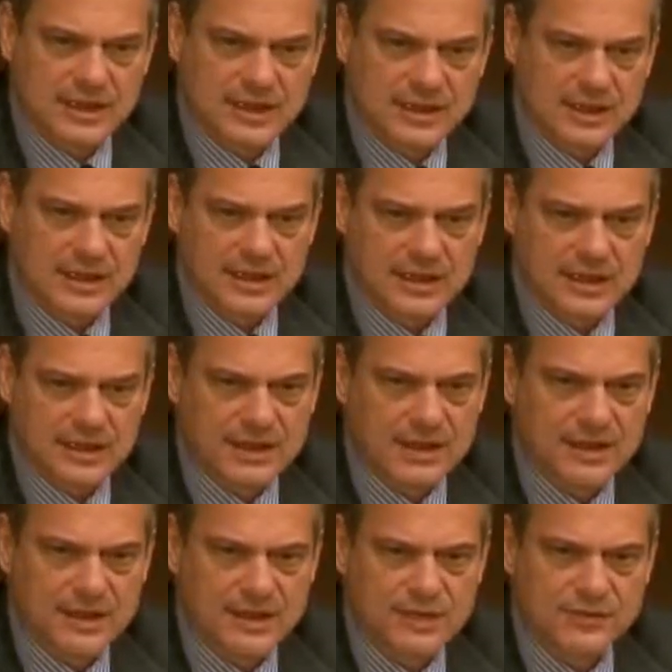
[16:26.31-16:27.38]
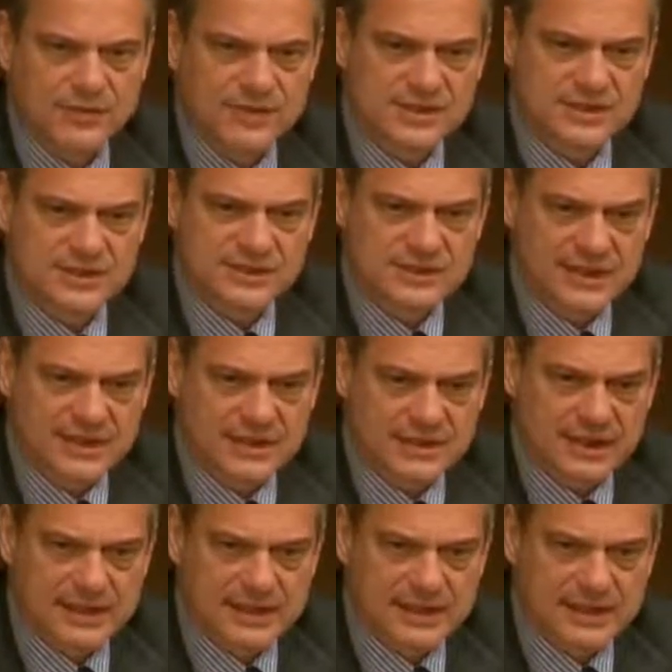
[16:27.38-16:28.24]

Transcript: at the fiscal side